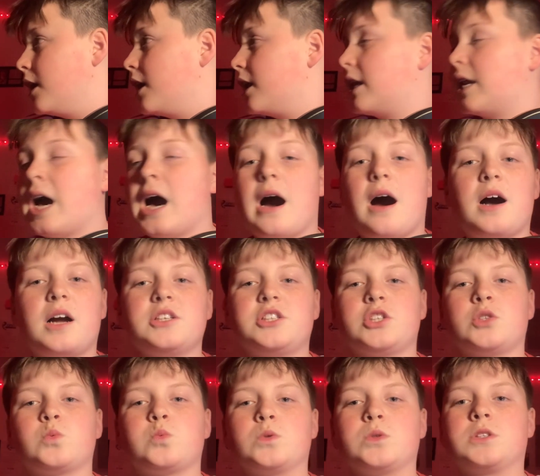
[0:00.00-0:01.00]
Now, I
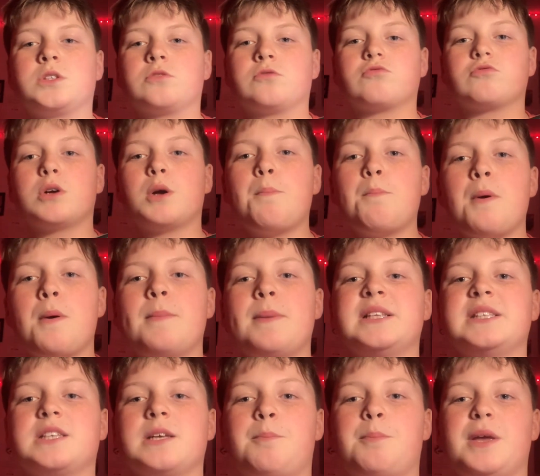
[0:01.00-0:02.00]
just want to rip him
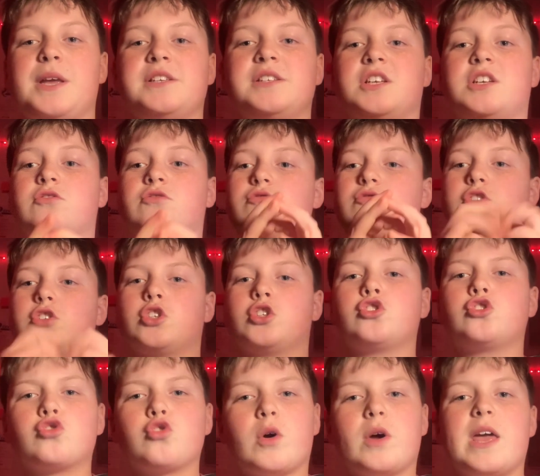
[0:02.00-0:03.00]
into pieces,
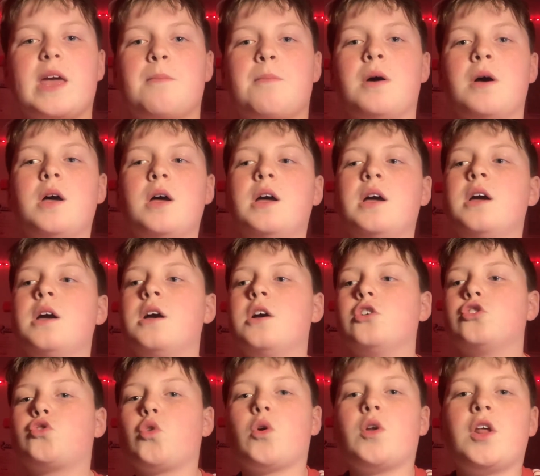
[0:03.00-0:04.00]
destroy him.
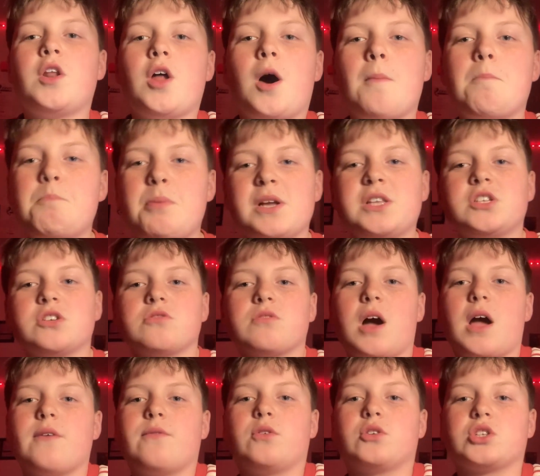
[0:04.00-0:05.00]
Joining our bitter
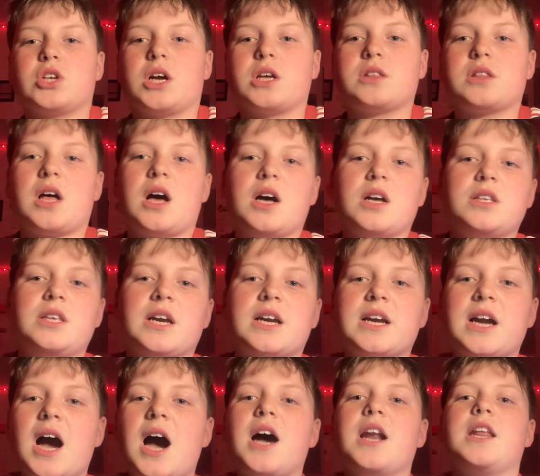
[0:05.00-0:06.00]
rivals like that, you
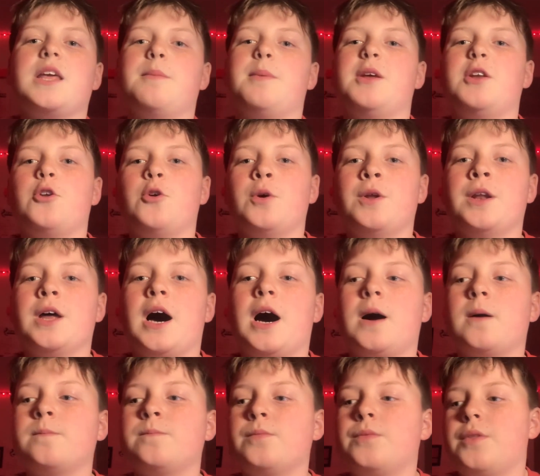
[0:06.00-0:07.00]
can't be doing that.
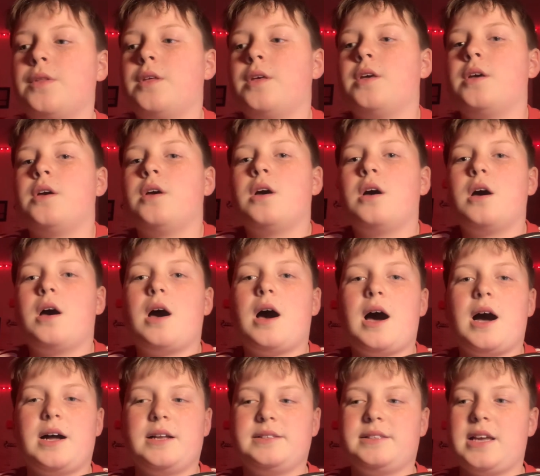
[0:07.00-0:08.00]

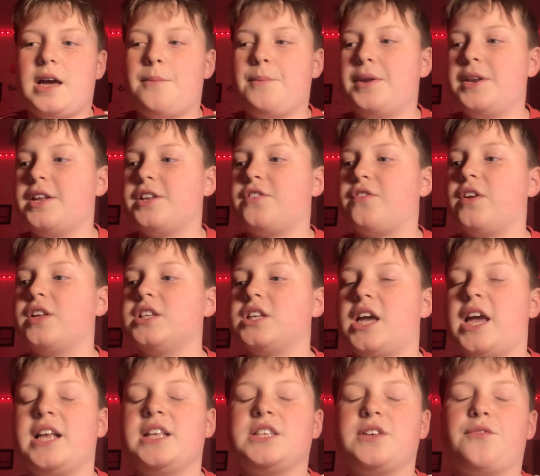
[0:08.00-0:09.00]
And um, in his
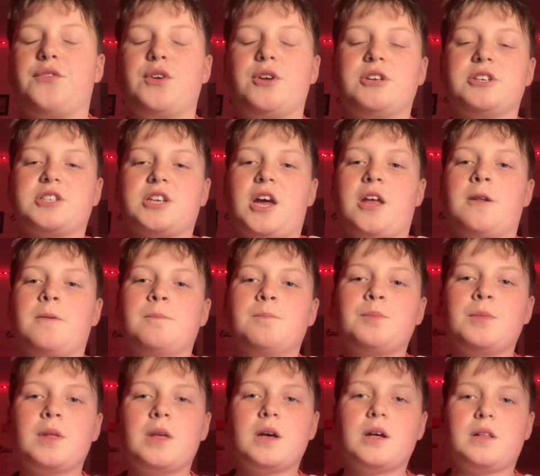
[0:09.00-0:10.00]
interview he said,
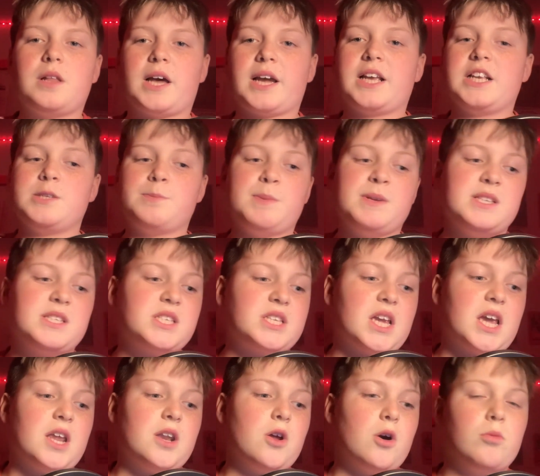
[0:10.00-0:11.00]
like, he's been
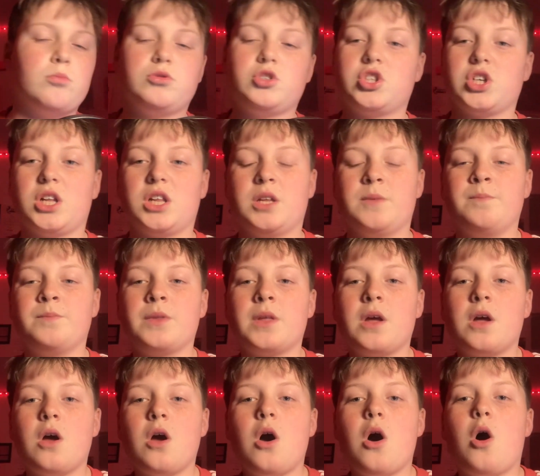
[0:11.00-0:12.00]
sitting home chilling.
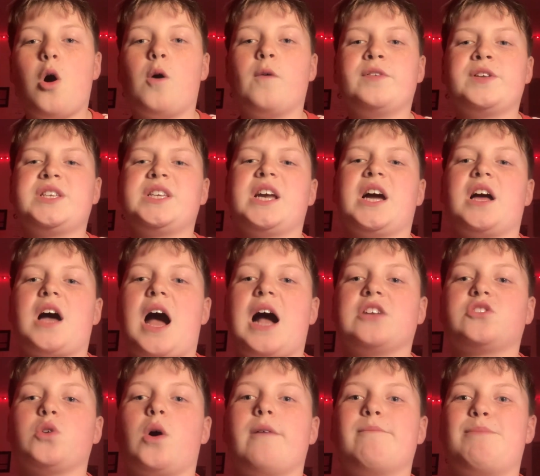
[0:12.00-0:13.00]
Obviously, I, I
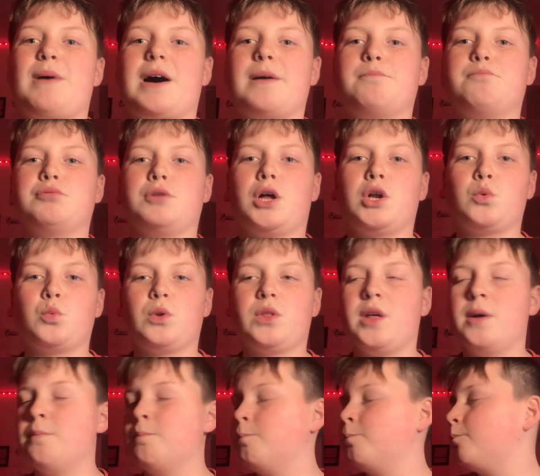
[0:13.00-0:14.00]
don't have bad blood with
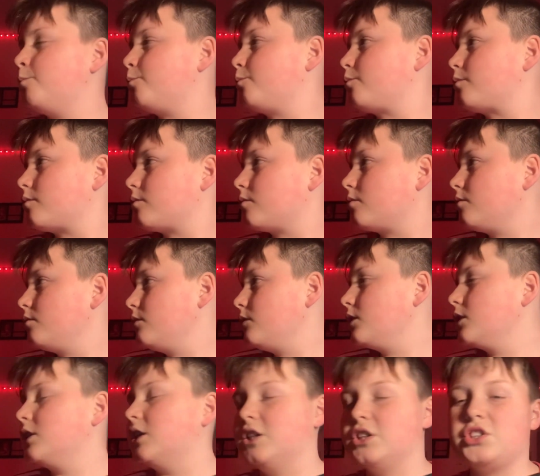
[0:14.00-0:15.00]
him.
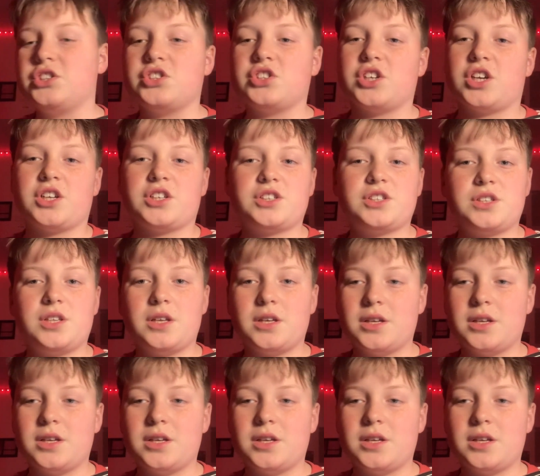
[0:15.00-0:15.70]
It's just,